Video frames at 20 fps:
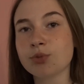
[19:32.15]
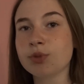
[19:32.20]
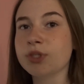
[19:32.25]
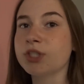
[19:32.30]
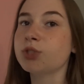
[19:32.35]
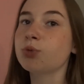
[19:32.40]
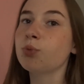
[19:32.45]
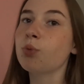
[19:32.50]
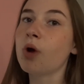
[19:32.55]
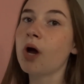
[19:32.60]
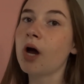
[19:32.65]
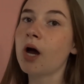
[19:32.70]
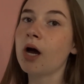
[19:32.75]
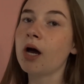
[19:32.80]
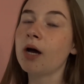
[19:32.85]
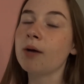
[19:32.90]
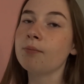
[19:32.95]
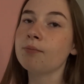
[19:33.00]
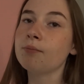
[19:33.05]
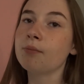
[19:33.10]
which
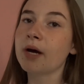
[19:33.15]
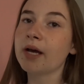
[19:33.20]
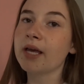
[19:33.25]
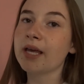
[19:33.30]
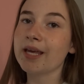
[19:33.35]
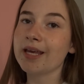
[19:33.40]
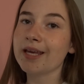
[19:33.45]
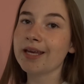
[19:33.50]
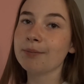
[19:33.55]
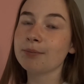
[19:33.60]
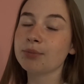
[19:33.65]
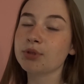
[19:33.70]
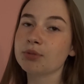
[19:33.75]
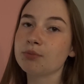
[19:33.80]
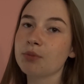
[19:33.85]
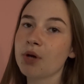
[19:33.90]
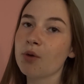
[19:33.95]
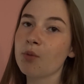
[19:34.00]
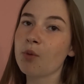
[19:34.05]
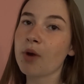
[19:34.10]
were my hips,
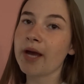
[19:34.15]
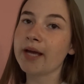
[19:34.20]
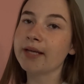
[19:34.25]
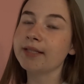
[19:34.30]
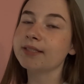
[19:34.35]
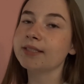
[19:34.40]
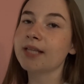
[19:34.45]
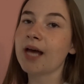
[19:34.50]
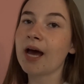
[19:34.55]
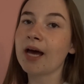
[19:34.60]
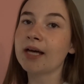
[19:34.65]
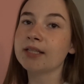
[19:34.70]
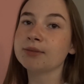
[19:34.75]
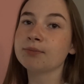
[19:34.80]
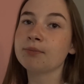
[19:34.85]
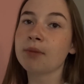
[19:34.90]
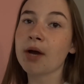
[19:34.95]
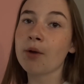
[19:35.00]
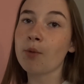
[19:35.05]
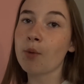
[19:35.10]
my waist, and
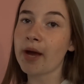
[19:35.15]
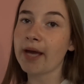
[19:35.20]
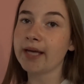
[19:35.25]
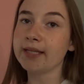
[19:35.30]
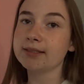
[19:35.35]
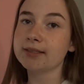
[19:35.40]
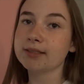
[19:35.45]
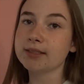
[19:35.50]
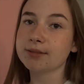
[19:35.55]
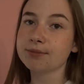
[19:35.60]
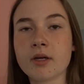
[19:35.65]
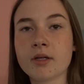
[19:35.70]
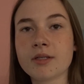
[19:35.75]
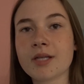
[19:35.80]
my weight.